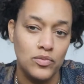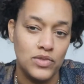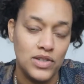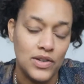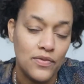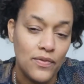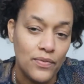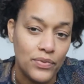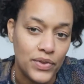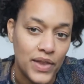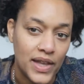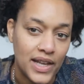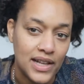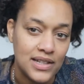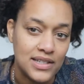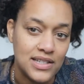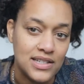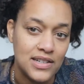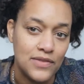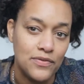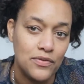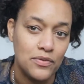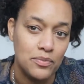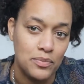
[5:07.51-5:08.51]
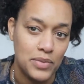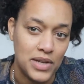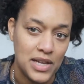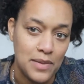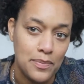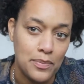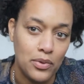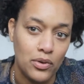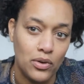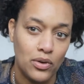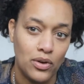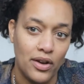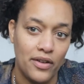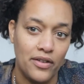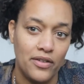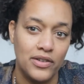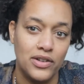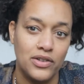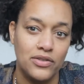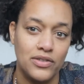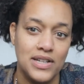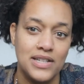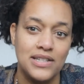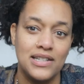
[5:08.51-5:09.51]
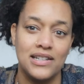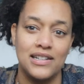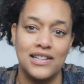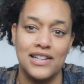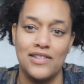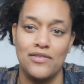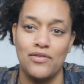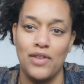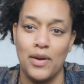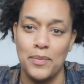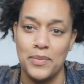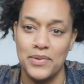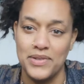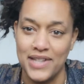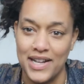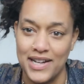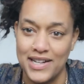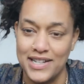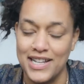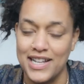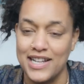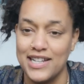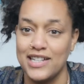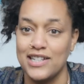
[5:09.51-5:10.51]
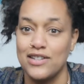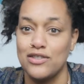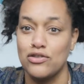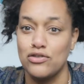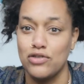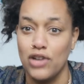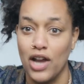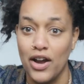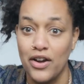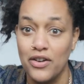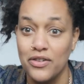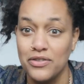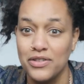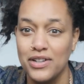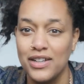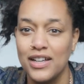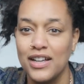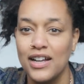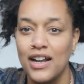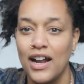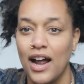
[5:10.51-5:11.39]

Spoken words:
different things and different people are increasingly represented and shown.